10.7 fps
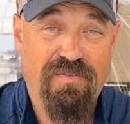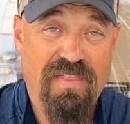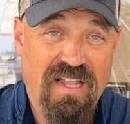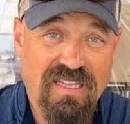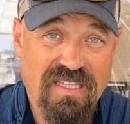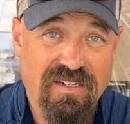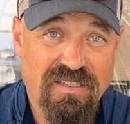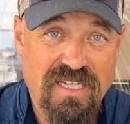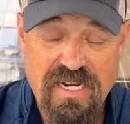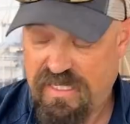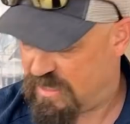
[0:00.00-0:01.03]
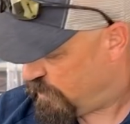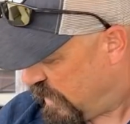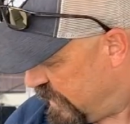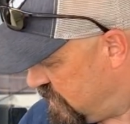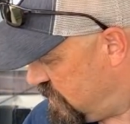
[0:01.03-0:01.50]
for that little tiny
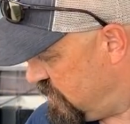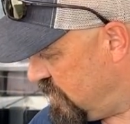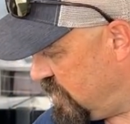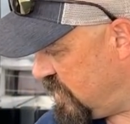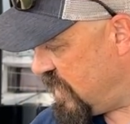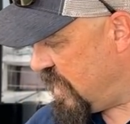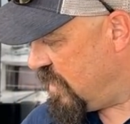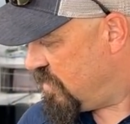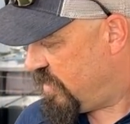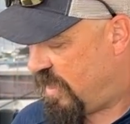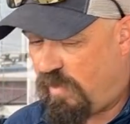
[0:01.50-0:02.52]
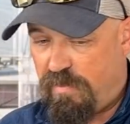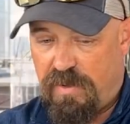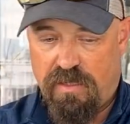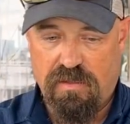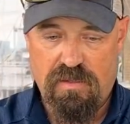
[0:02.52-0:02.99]
splice, where is that, or that
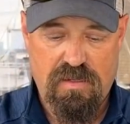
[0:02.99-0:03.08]
whipping,